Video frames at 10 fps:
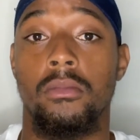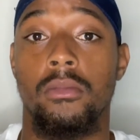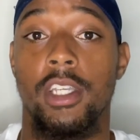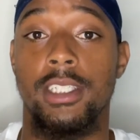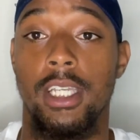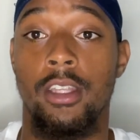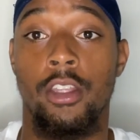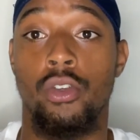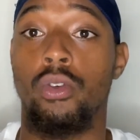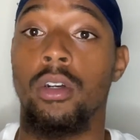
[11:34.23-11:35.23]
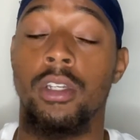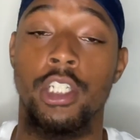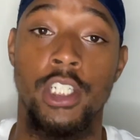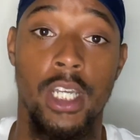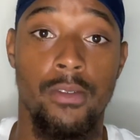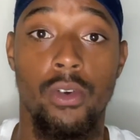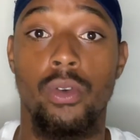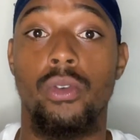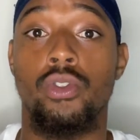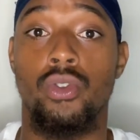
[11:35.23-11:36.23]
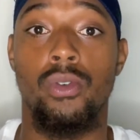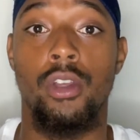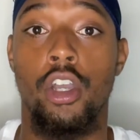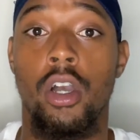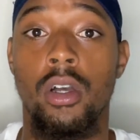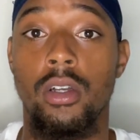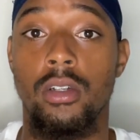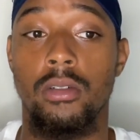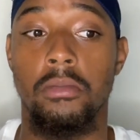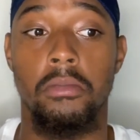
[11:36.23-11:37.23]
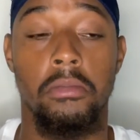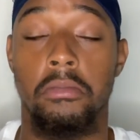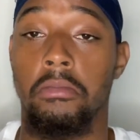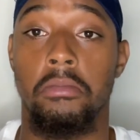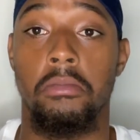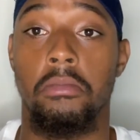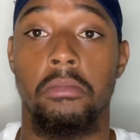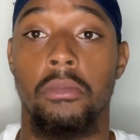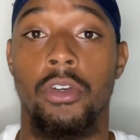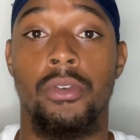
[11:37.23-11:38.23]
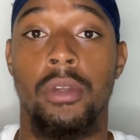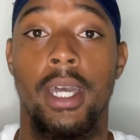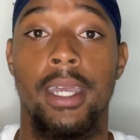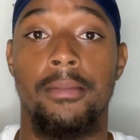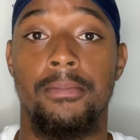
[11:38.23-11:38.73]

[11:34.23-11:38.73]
It's either you're going to discover who you truly are or you're not.